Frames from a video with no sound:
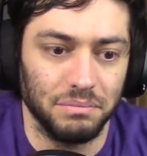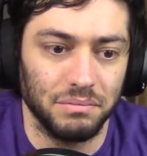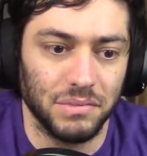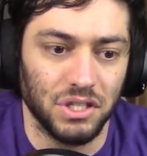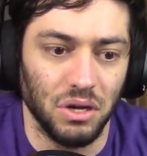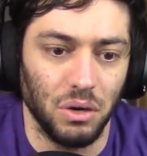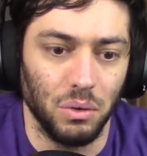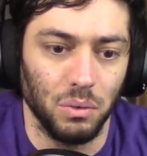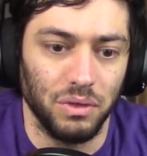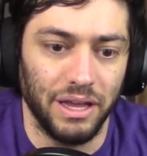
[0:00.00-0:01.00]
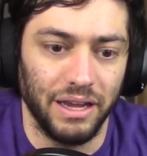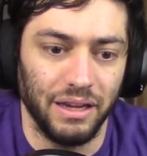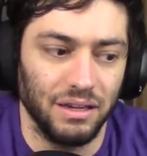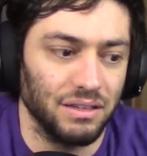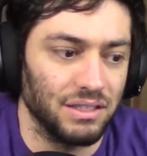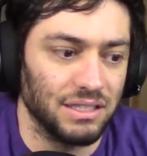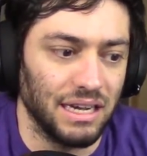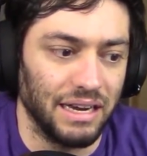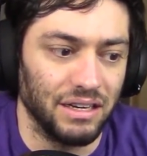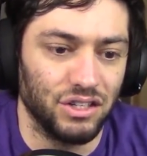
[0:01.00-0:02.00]
So they
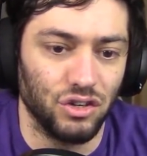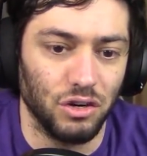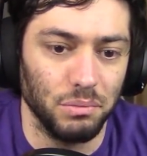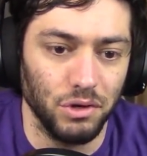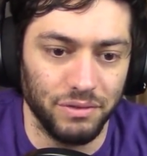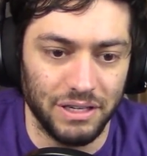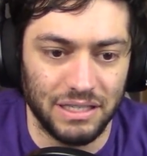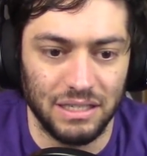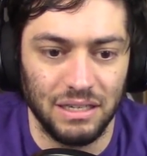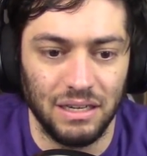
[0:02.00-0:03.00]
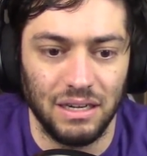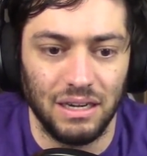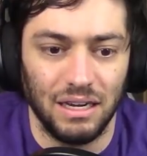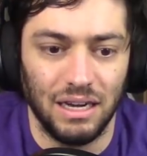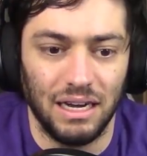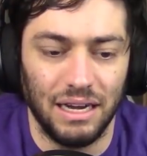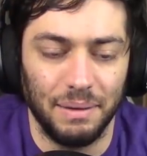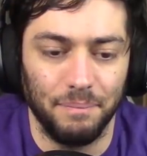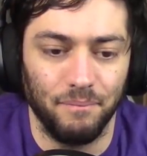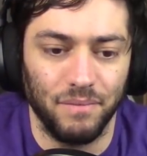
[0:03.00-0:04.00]
decided to remove it.
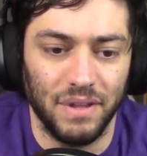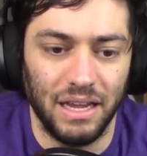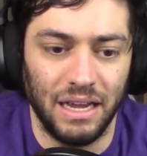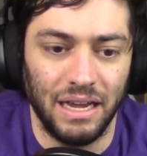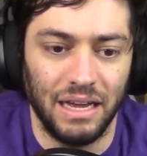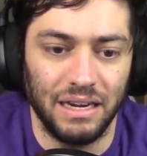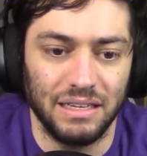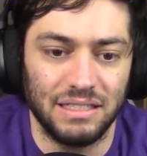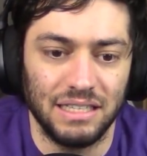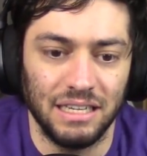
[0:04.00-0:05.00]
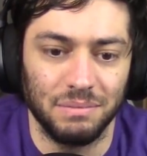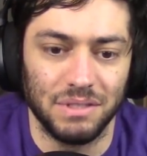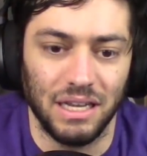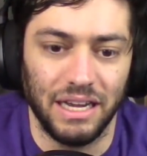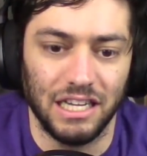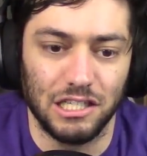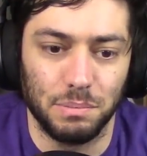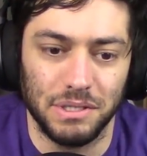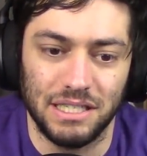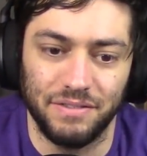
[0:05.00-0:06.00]
And it seems like
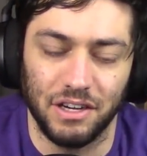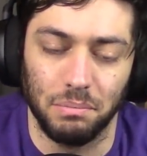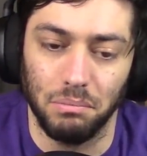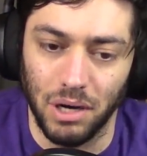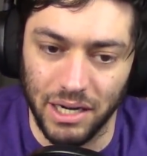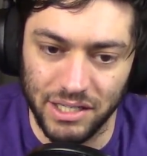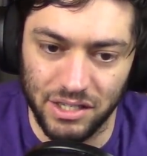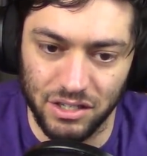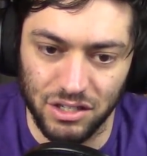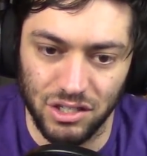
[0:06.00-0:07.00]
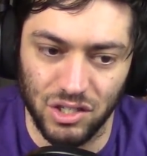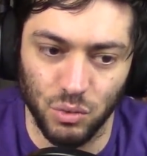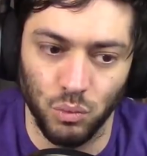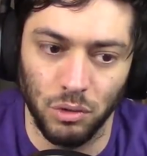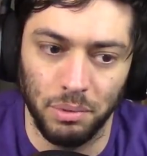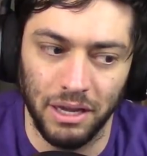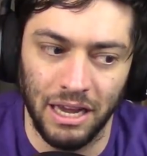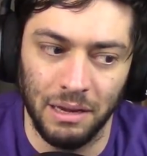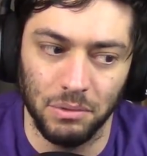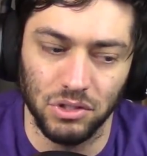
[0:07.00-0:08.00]
specific monsters will be
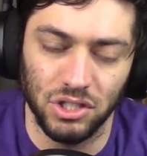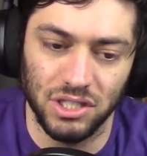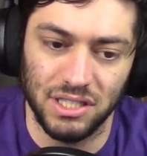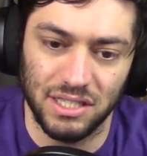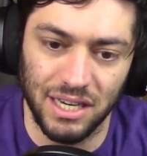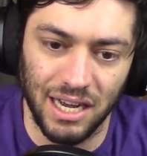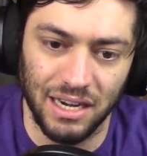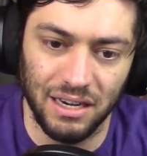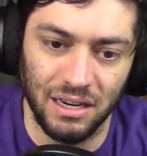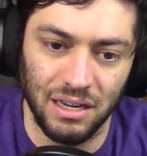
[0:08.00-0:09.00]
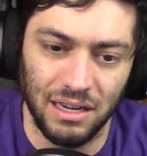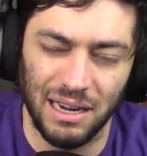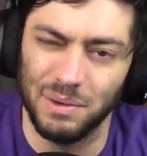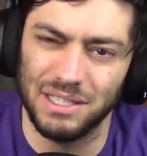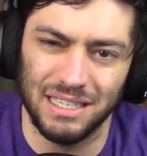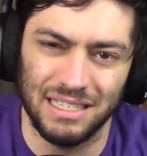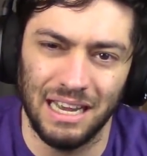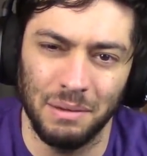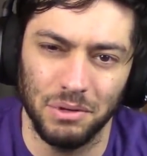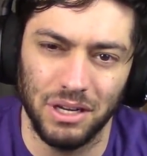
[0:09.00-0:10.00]
able to stun. I wasn't
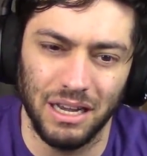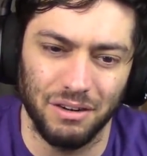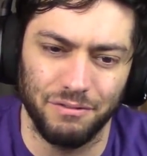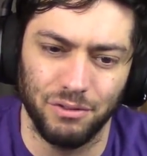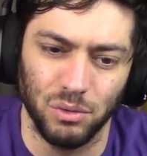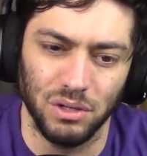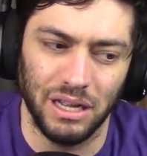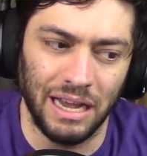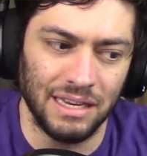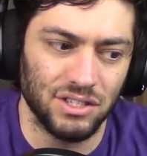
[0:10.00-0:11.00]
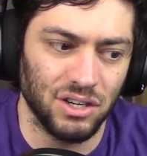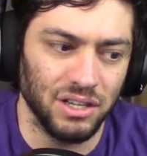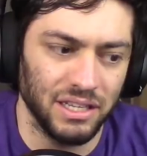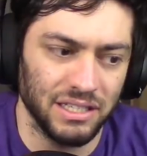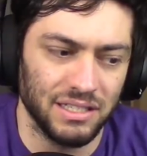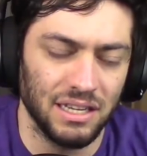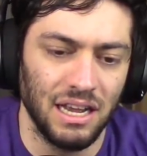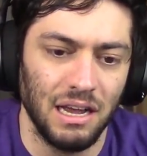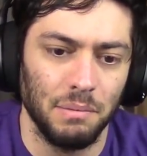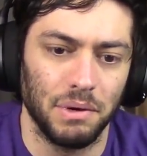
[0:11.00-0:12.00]
able to get a full answer on this,
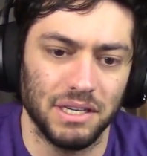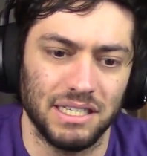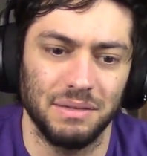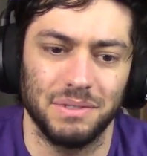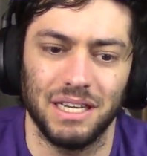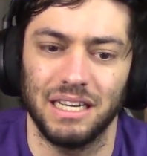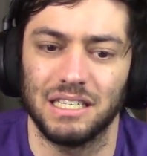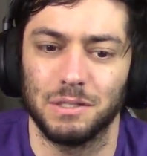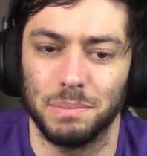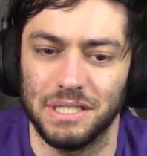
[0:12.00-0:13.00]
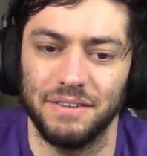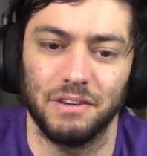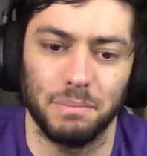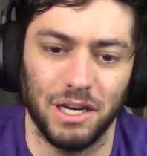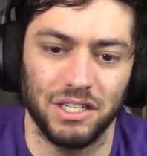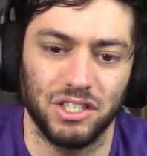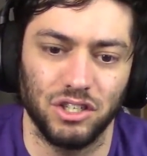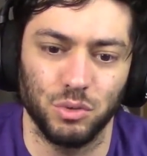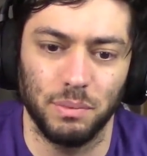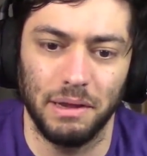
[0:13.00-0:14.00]
but it seems like specific
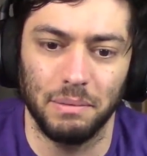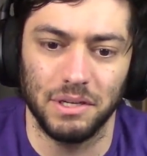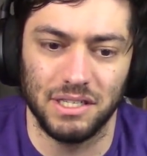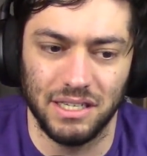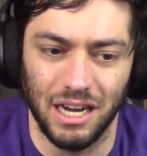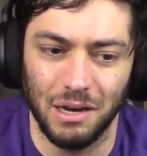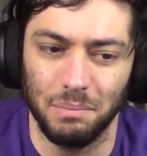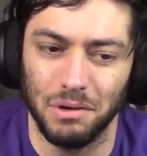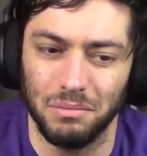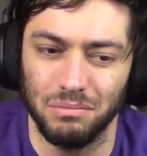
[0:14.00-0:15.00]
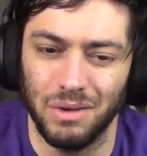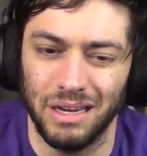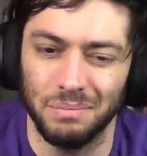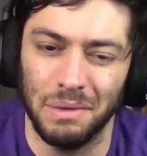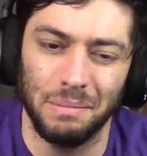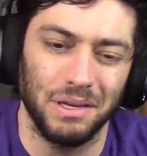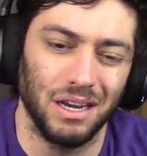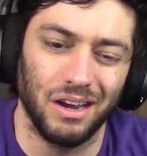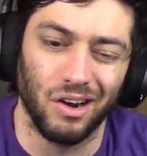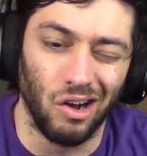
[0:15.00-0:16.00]
monsters will be able to stun, but maybe
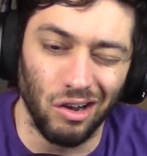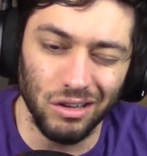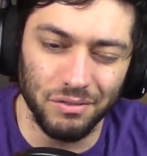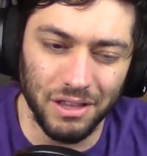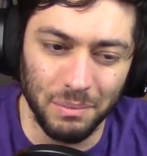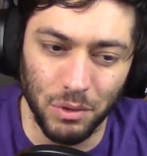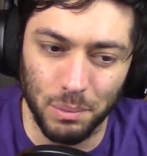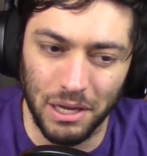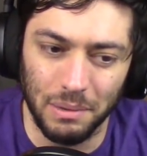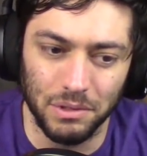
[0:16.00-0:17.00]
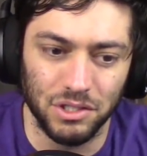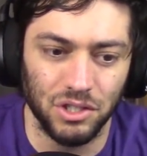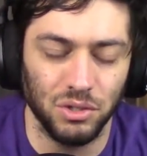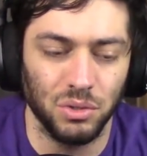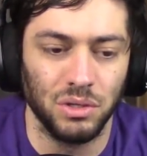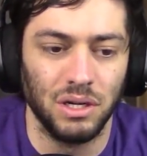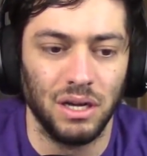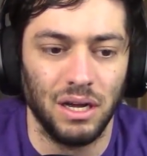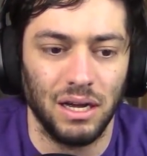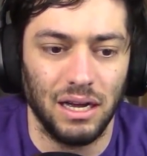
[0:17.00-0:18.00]
not all of them will be able to.
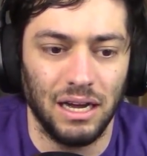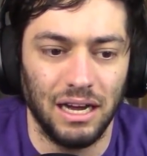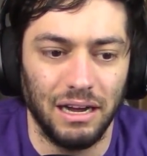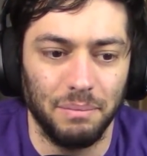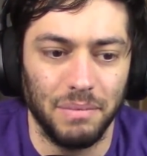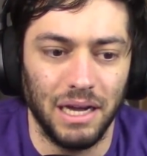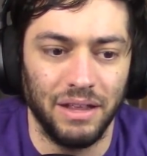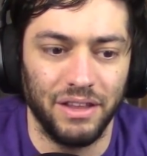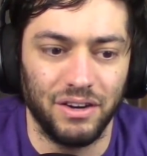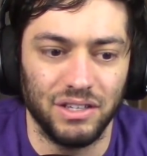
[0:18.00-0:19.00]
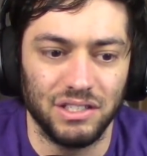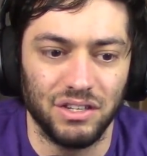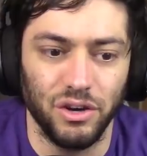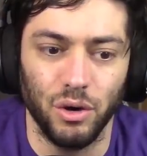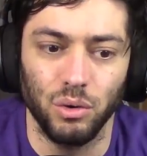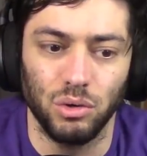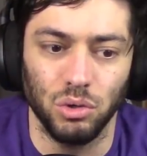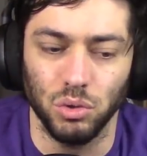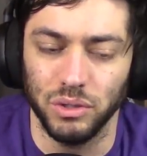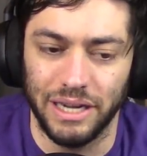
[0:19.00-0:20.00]
And there is no
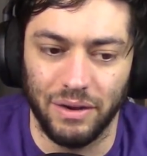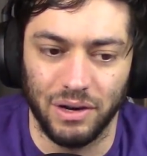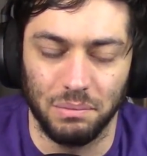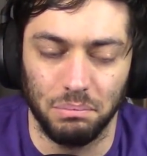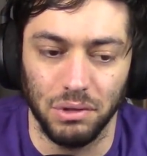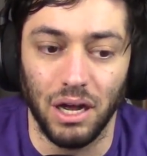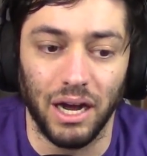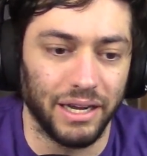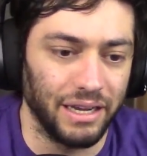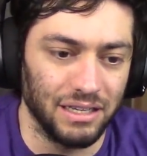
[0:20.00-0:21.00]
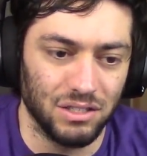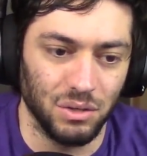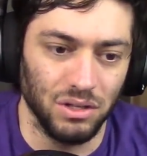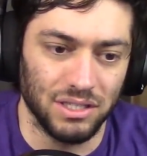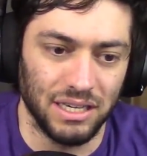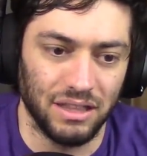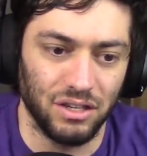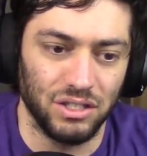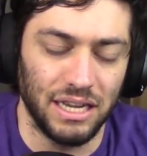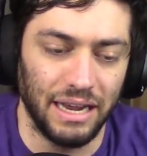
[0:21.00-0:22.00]
cooldown on blocking, so it looks like
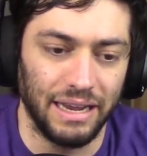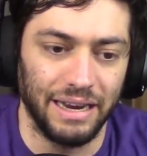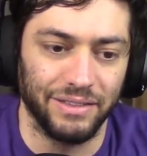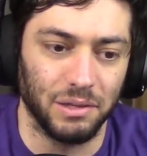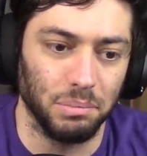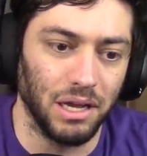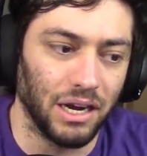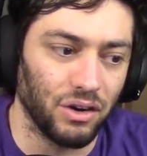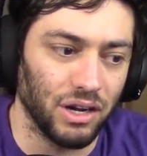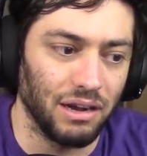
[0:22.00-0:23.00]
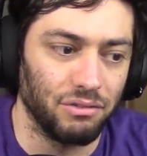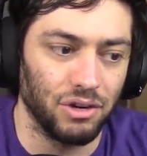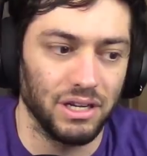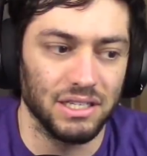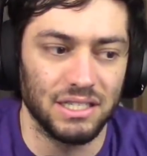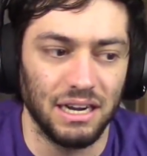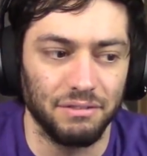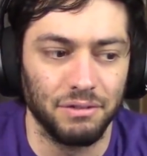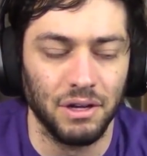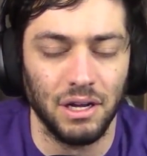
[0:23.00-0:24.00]
they're taking out the block recovery and
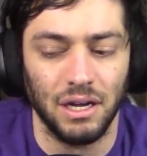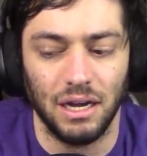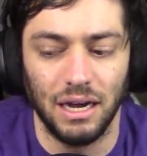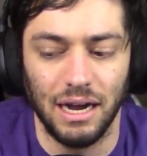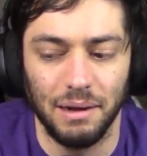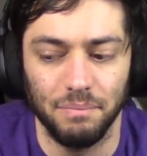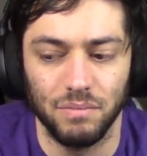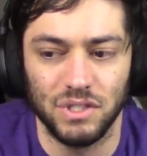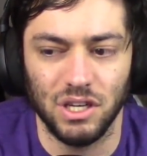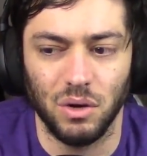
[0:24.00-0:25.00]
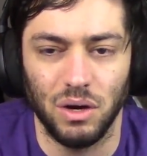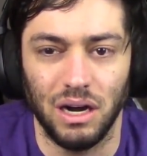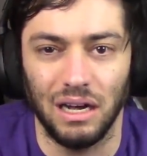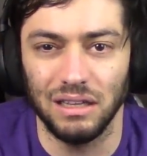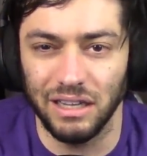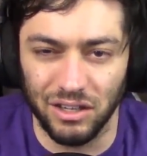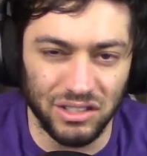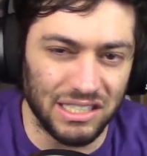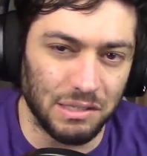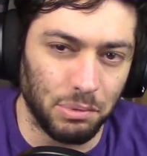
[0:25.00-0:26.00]
stuff. So a little
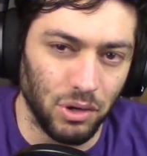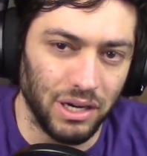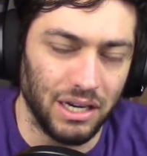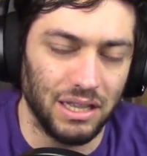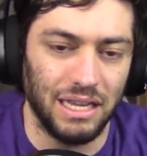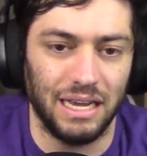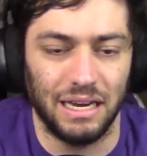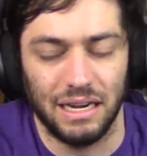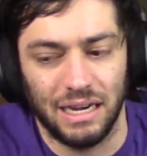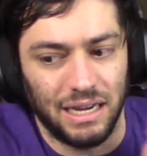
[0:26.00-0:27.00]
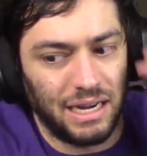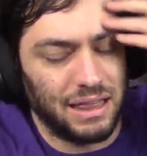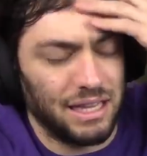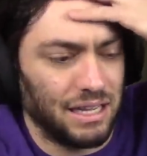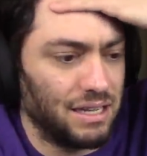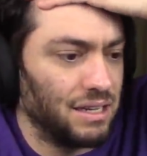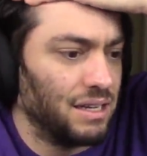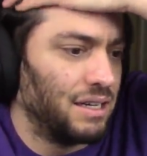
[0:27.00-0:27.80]
disappointed in that. I think,